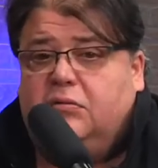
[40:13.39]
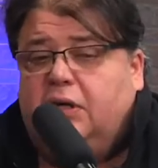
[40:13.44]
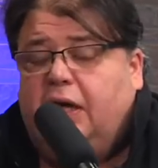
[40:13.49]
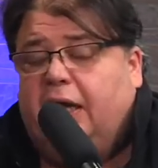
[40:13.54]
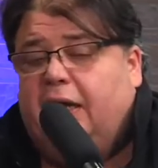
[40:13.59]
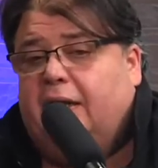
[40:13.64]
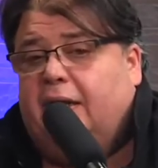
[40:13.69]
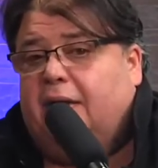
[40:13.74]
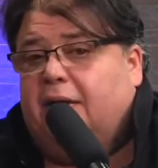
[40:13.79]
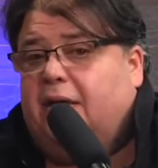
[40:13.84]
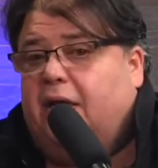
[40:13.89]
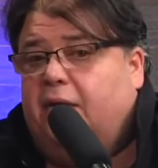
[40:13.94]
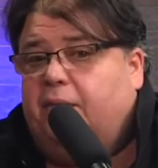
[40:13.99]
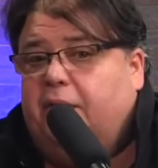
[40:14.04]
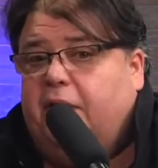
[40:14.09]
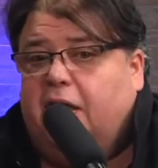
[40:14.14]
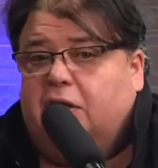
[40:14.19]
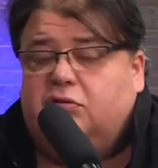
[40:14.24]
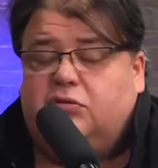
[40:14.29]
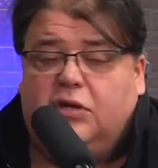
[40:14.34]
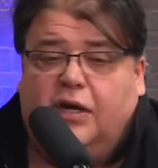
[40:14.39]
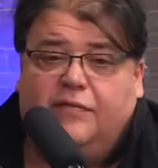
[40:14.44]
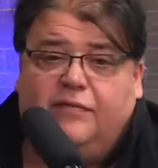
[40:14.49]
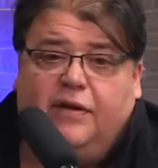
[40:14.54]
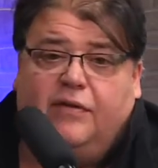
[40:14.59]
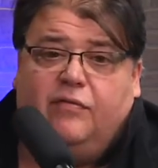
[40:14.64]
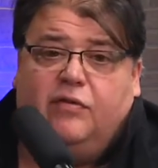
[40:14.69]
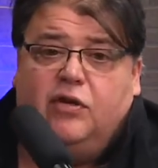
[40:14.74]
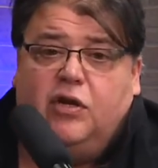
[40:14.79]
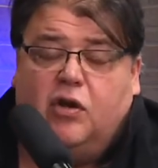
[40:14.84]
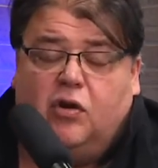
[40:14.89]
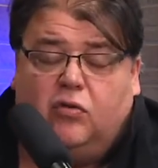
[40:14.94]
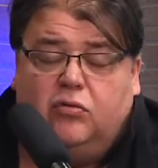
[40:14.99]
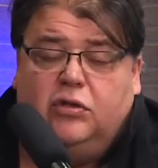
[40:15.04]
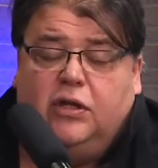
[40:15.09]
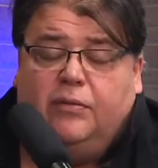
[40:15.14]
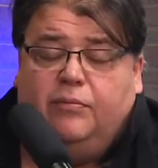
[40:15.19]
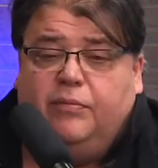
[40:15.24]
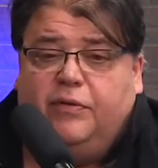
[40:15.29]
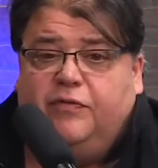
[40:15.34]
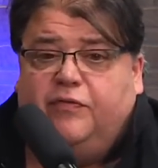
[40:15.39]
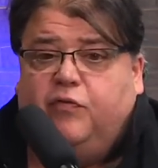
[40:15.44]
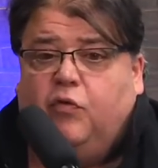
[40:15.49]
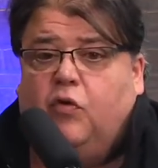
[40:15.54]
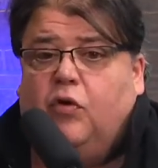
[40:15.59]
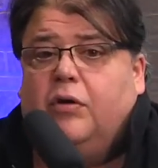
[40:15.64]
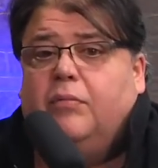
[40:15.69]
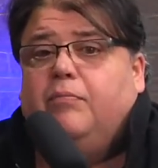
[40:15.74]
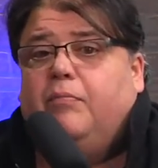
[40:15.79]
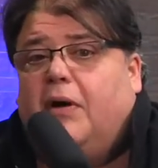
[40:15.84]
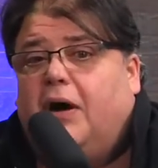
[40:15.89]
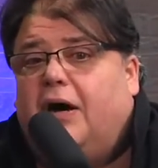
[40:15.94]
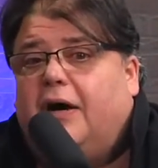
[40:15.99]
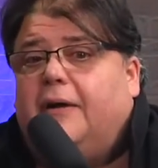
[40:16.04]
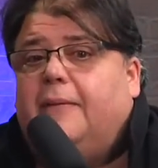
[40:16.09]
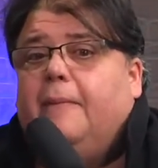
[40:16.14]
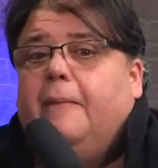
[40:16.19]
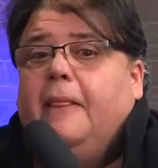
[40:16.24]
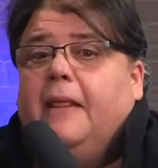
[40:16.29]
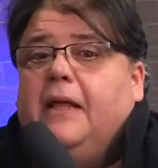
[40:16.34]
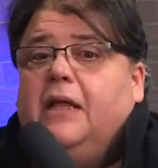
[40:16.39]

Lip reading: and I got to be honest with you, I've never known them before, but